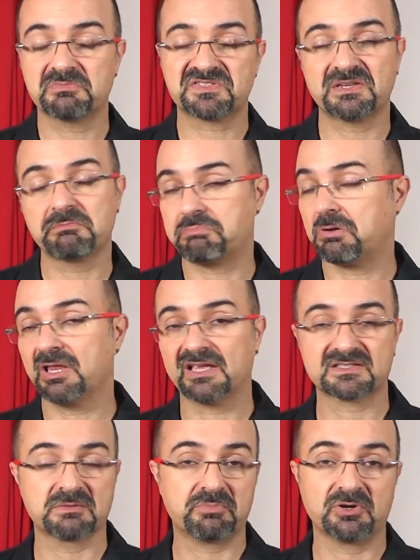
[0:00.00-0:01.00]
simple as
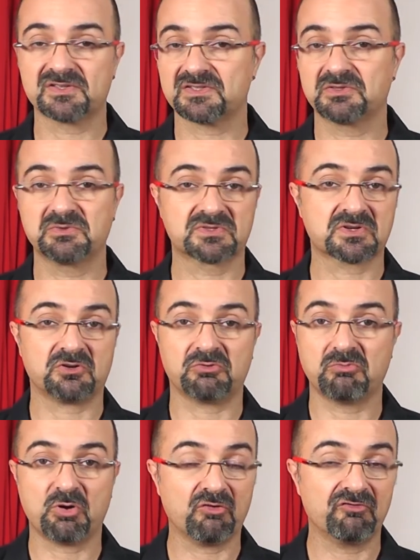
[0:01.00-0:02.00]
the person who scored more